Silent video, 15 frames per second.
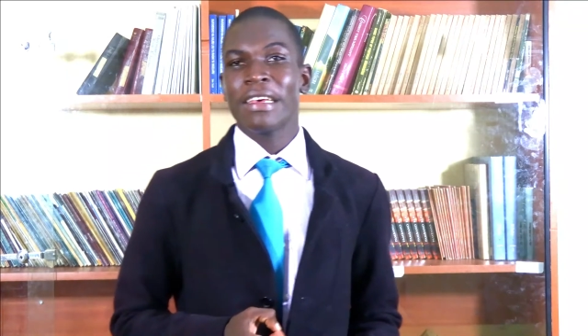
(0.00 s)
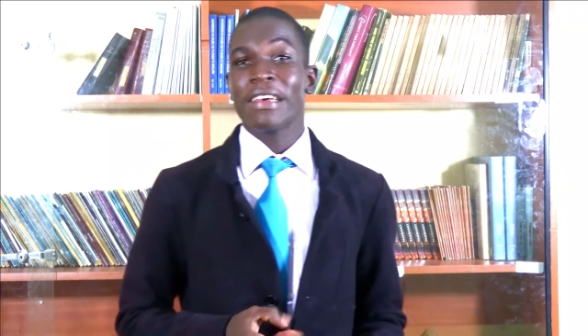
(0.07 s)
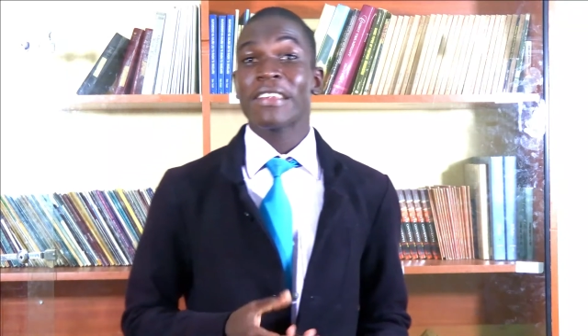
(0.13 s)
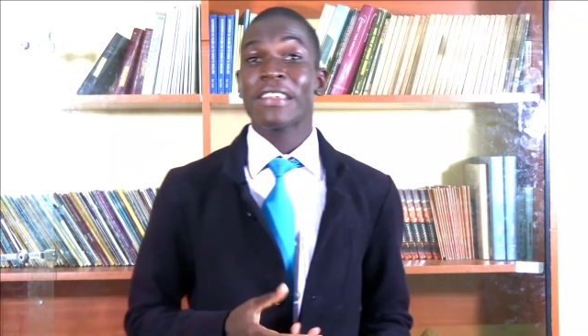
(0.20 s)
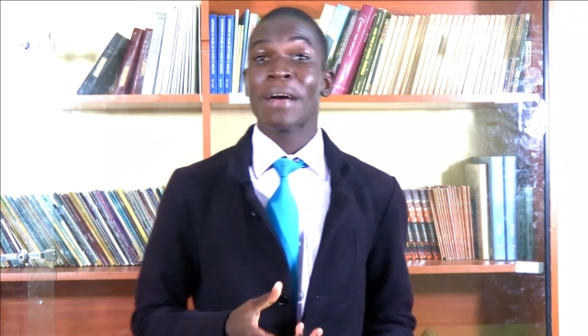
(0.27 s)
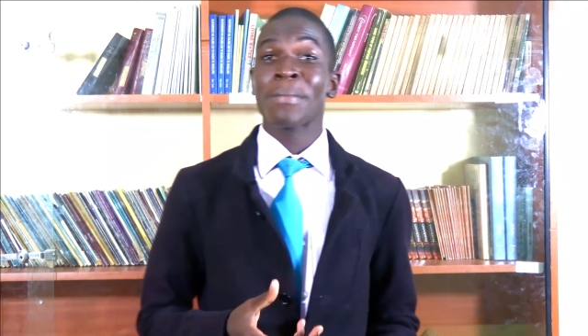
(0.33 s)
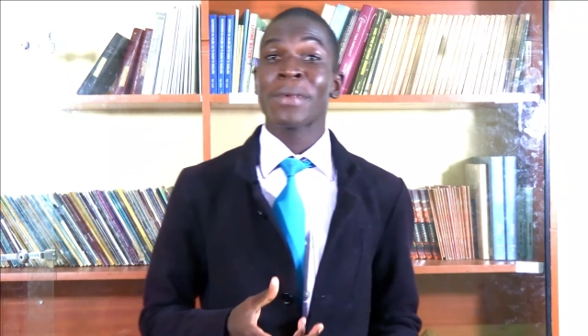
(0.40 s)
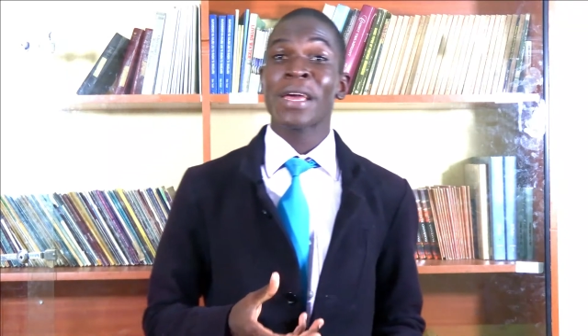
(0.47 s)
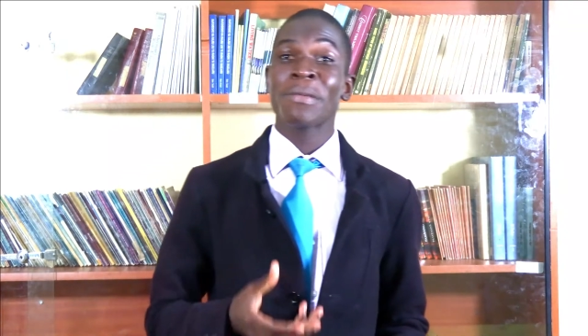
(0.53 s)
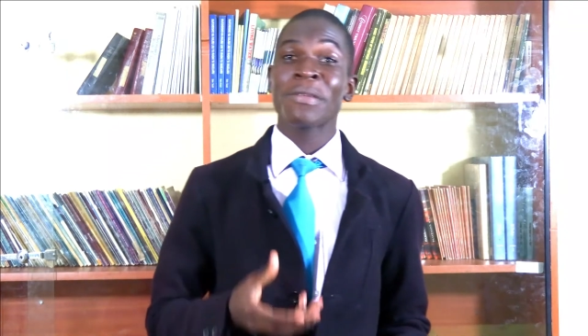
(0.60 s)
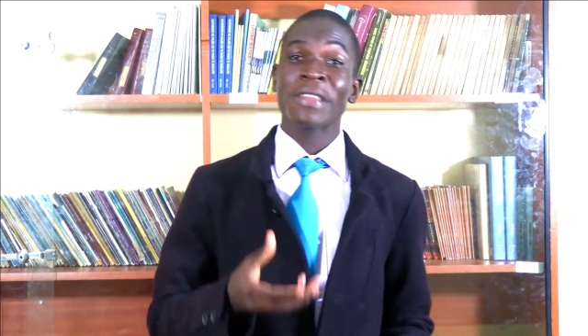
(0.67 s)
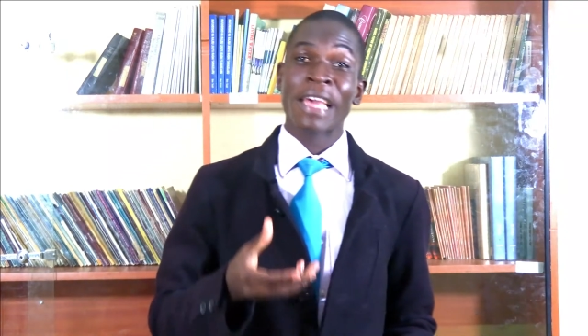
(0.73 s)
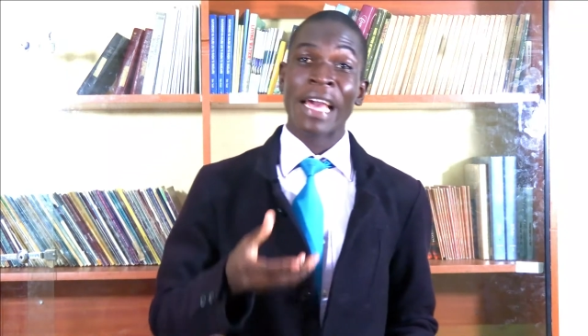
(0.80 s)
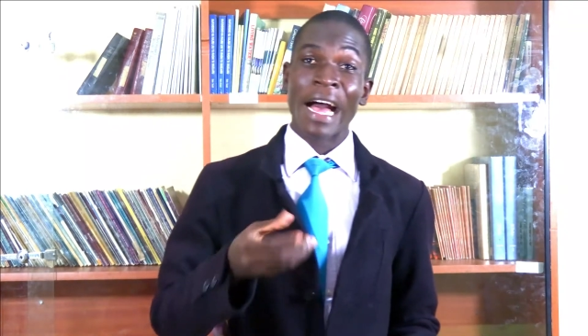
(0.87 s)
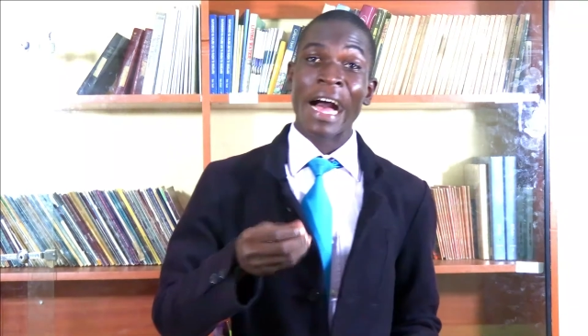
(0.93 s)
sometimes
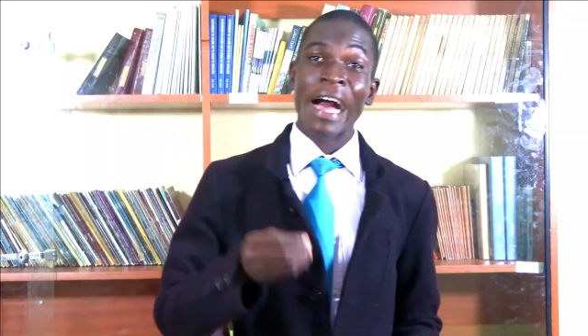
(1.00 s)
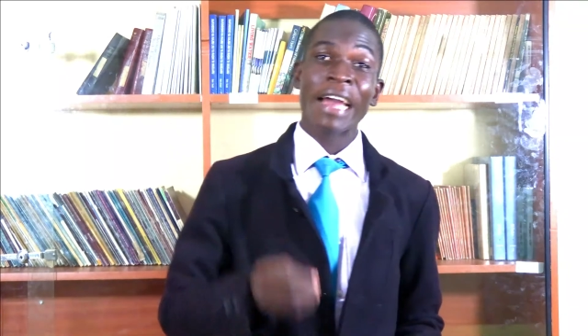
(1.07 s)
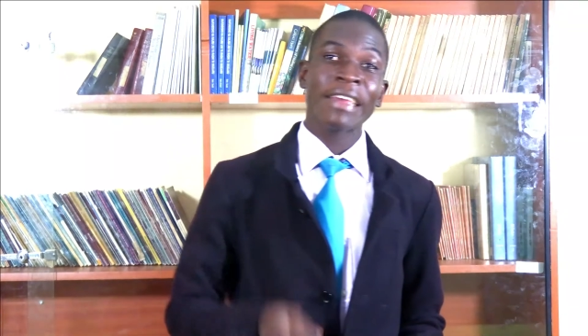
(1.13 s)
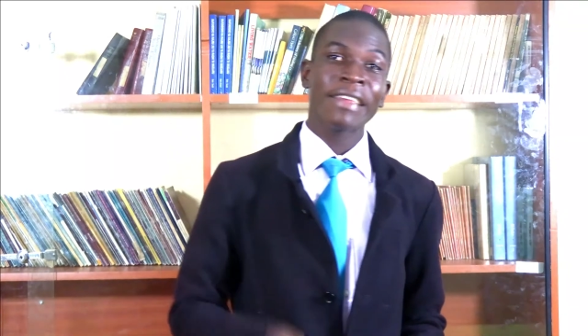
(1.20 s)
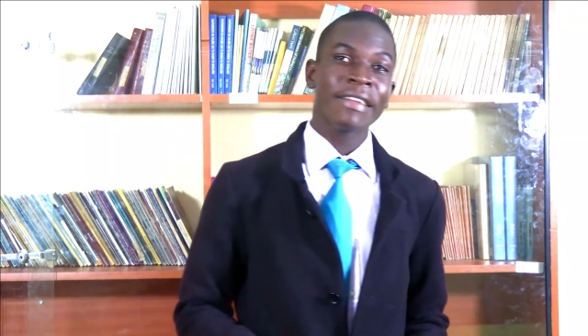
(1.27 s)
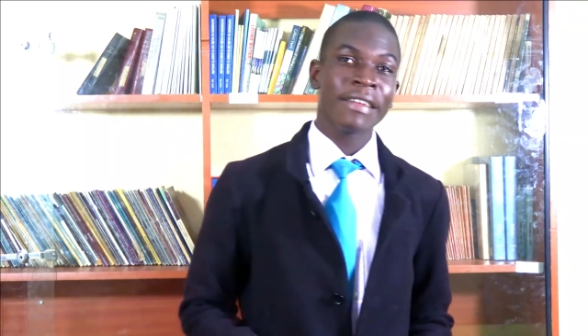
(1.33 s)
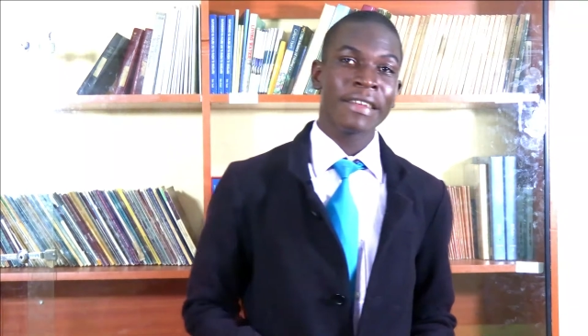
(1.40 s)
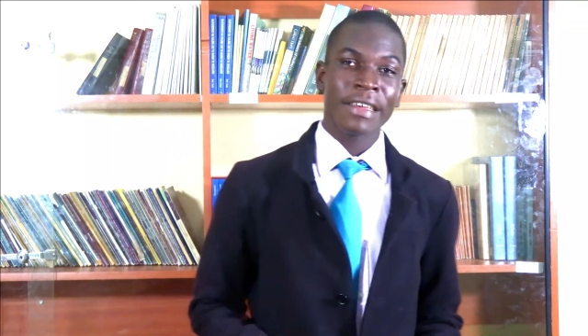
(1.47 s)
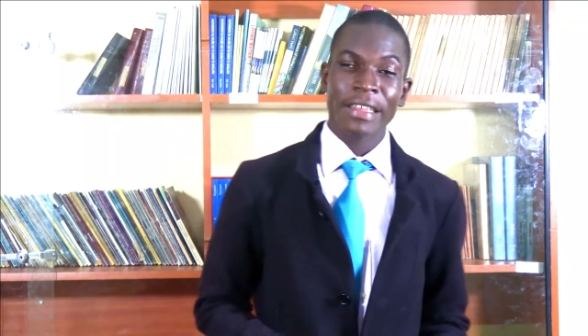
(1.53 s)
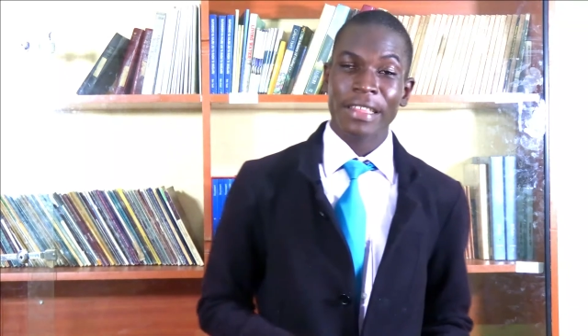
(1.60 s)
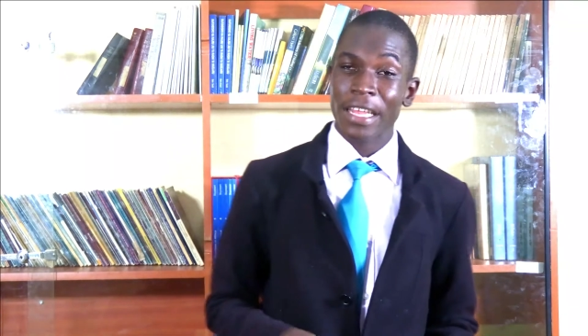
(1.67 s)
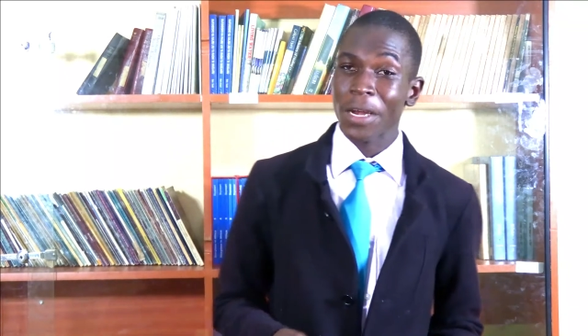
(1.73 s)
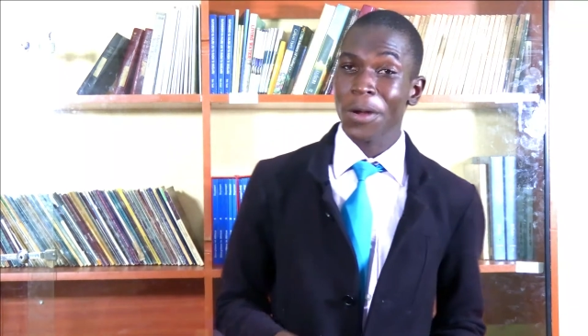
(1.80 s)
the eyes, the